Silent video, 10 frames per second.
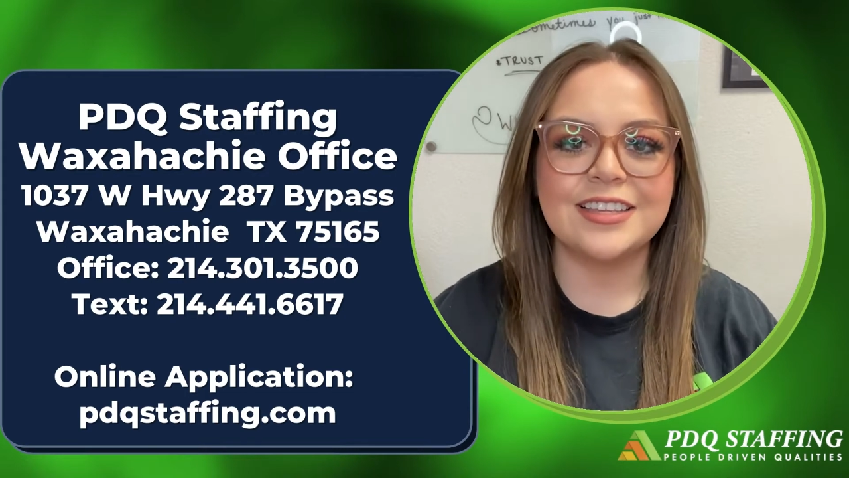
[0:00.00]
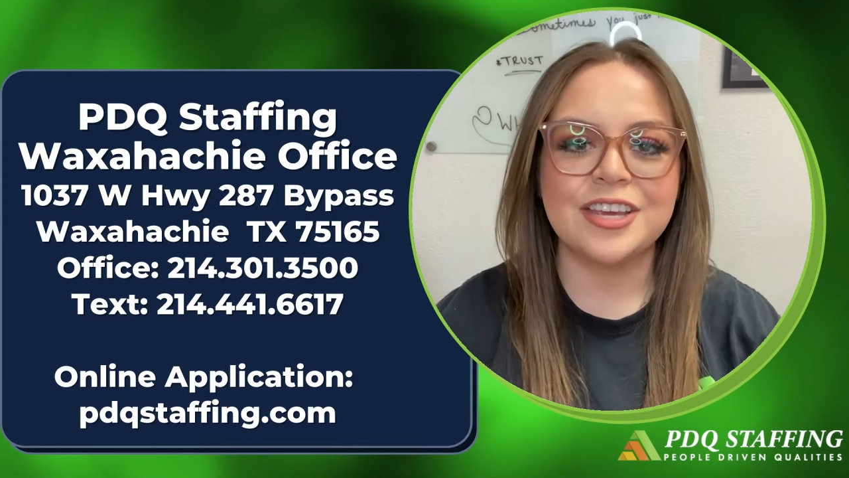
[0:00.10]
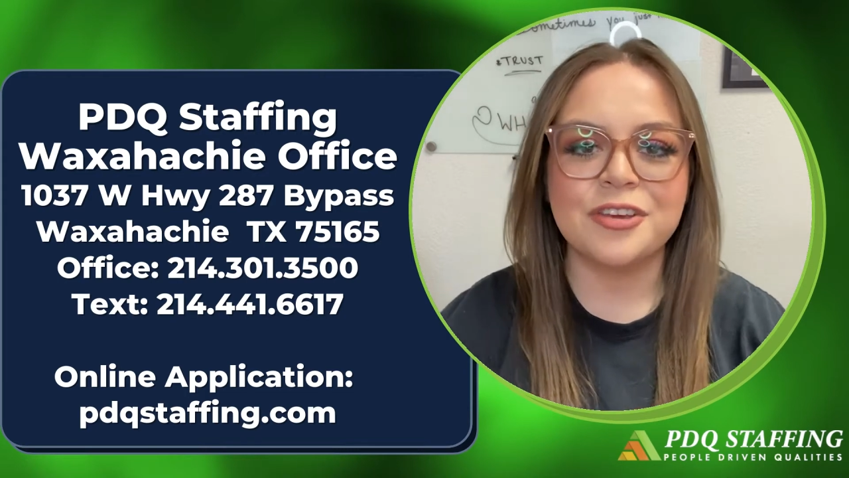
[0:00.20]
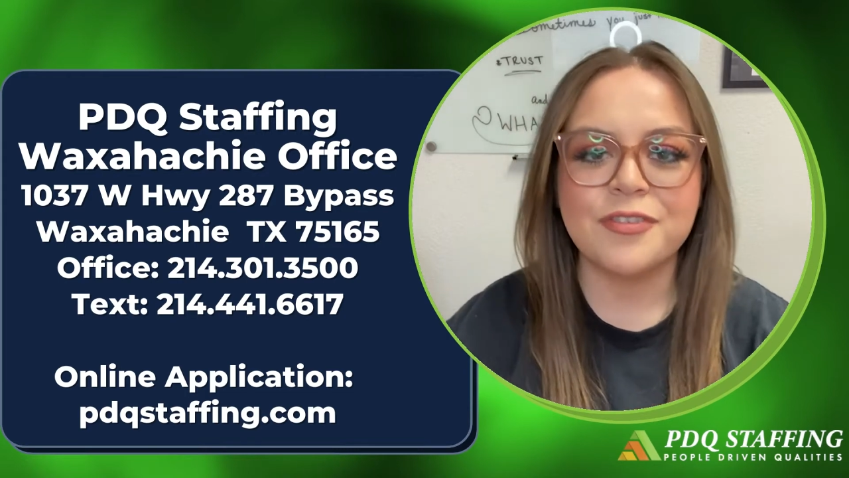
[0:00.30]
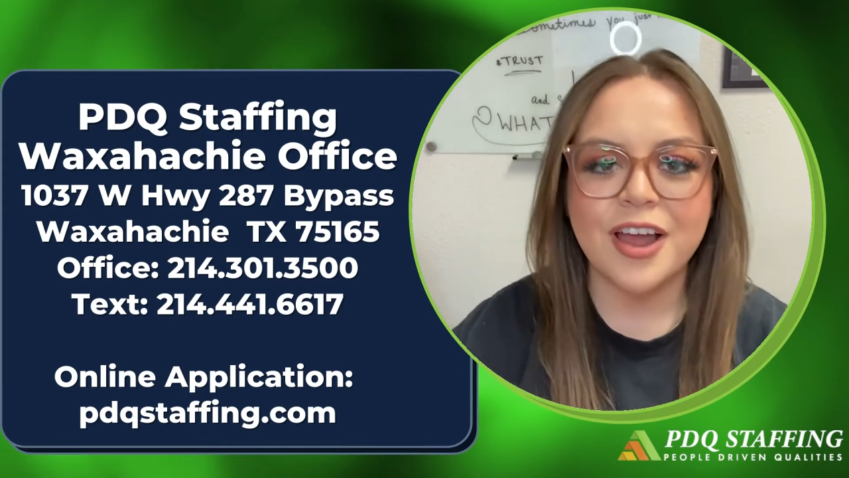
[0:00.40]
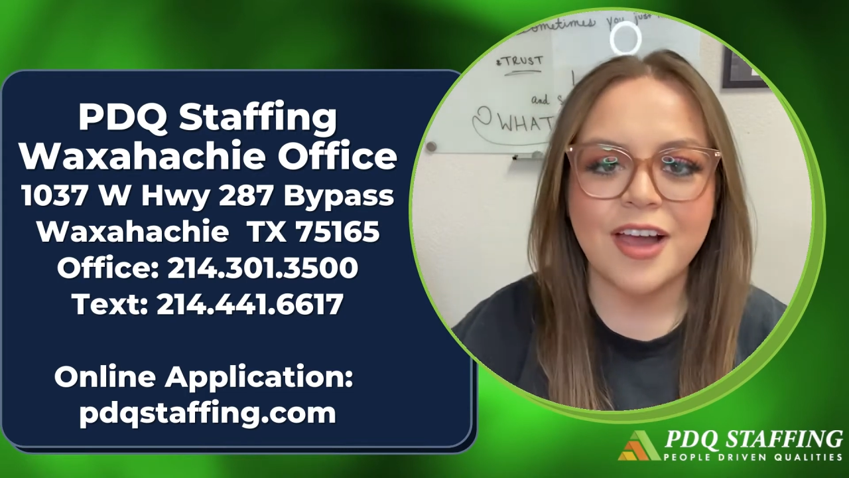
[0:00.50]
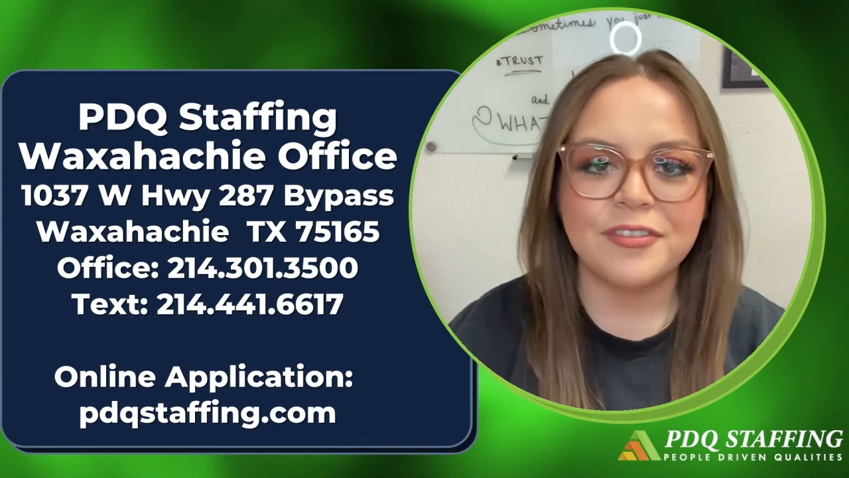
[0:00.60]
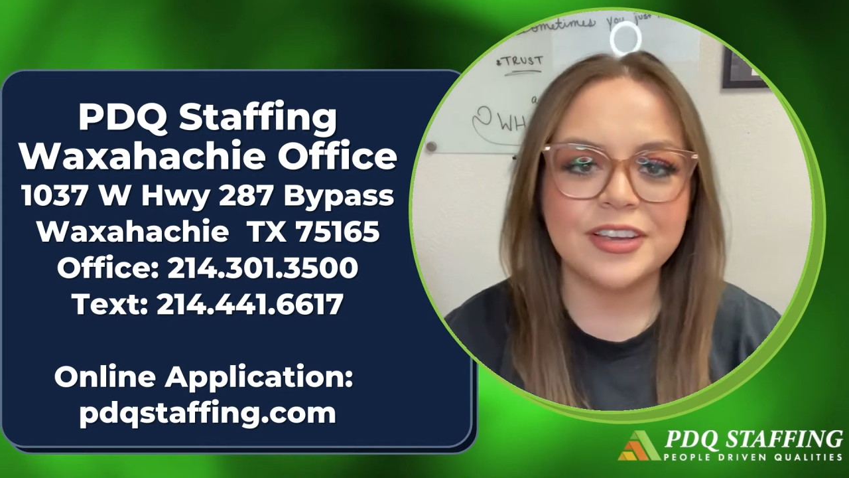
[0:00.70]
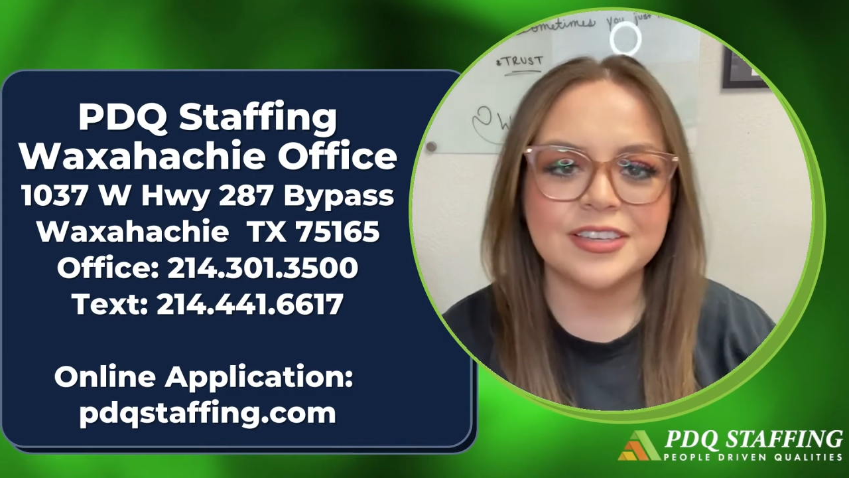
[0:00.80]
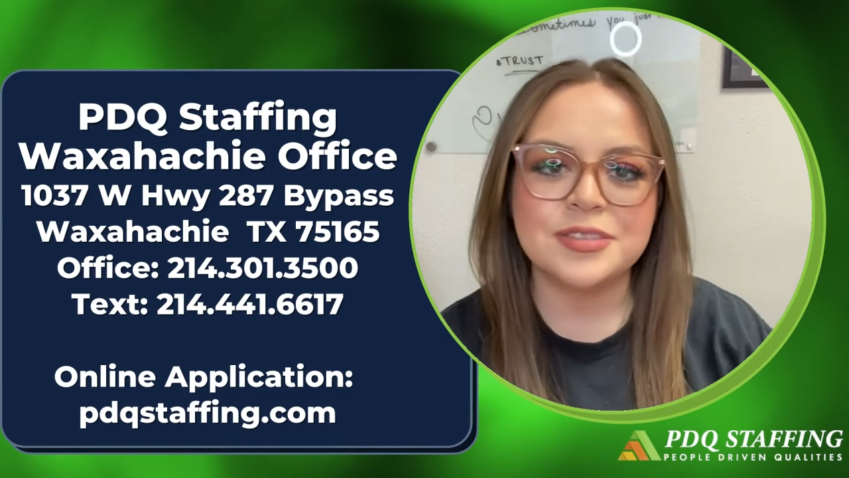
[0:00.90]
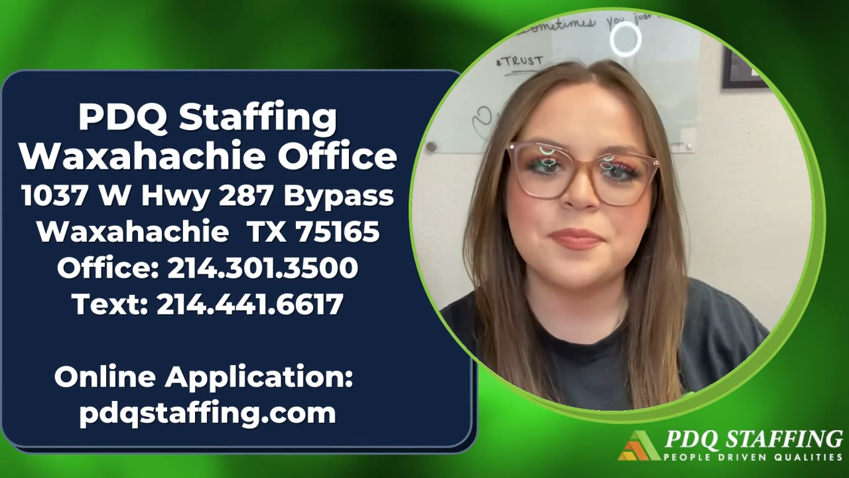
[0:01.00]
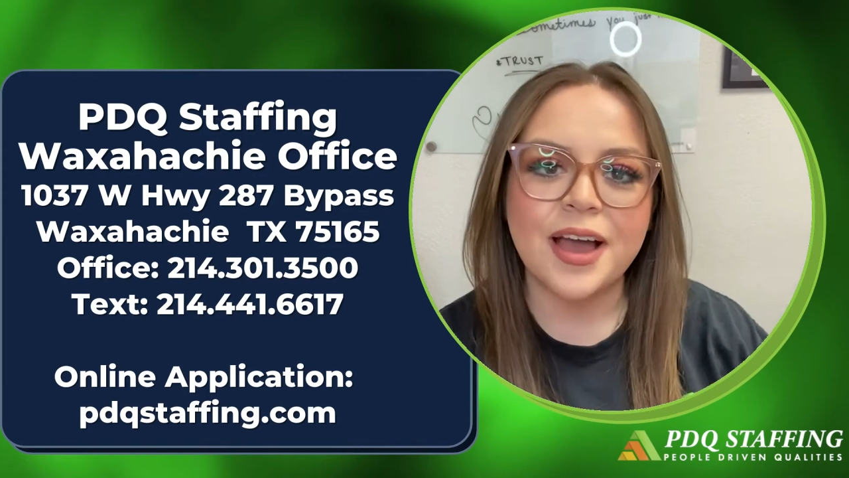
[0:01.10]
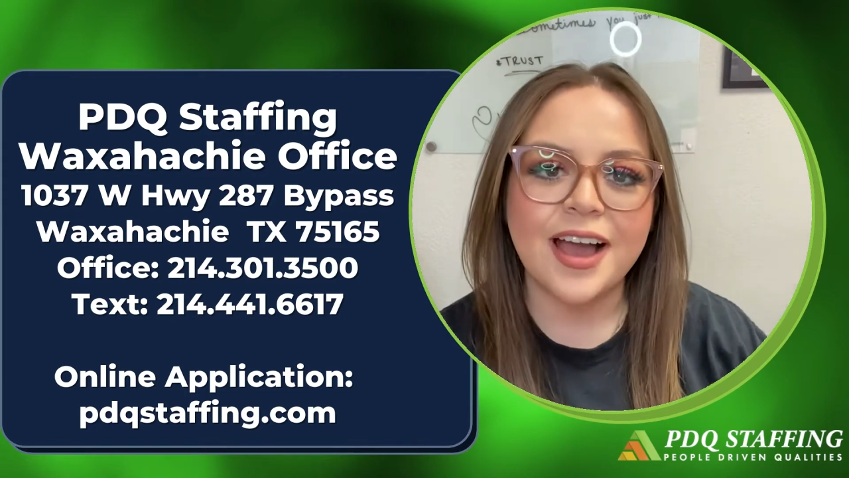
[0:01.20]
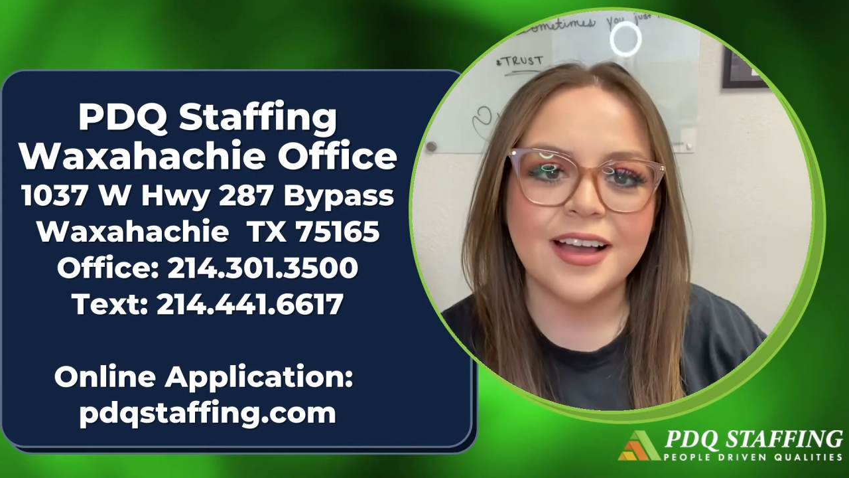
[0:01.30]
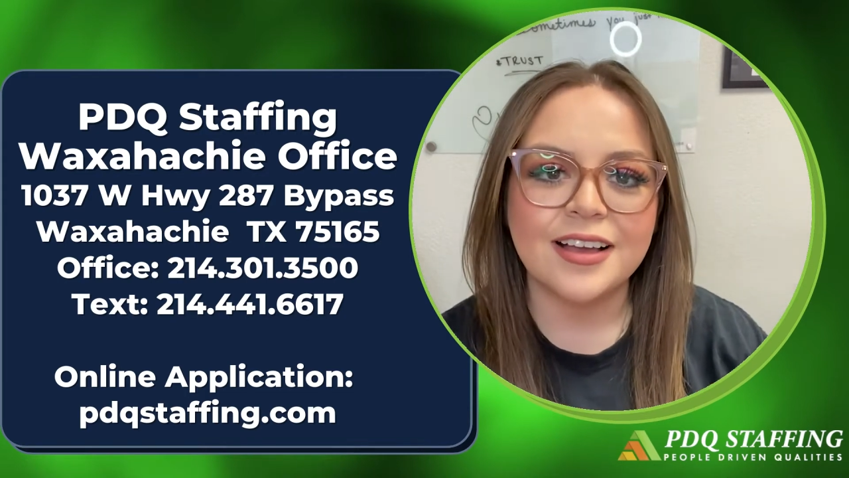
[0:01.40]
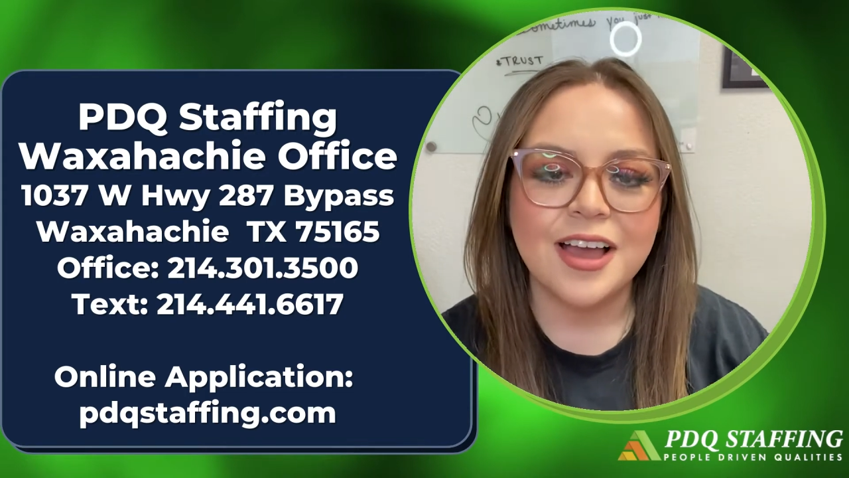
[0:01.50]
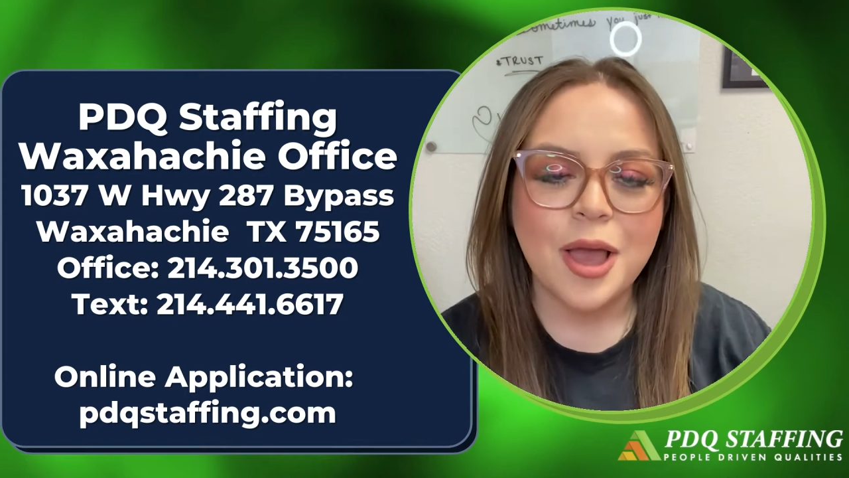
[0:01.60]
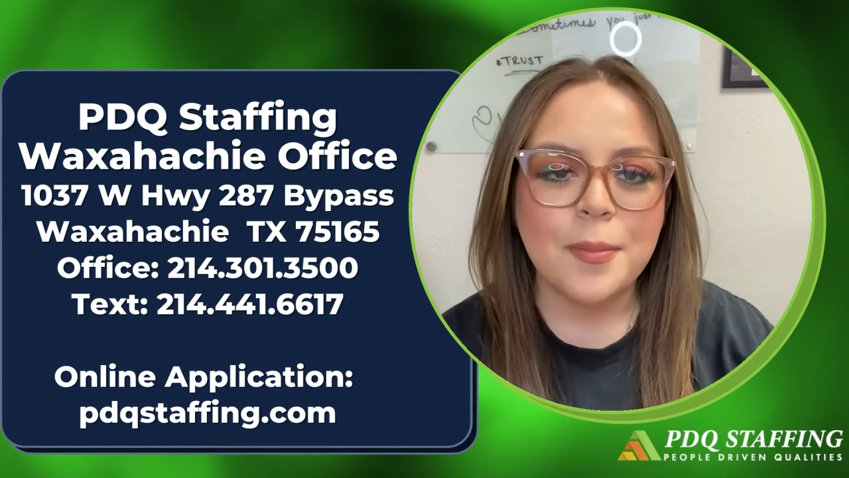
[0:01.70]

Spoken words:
Thank you for having us back.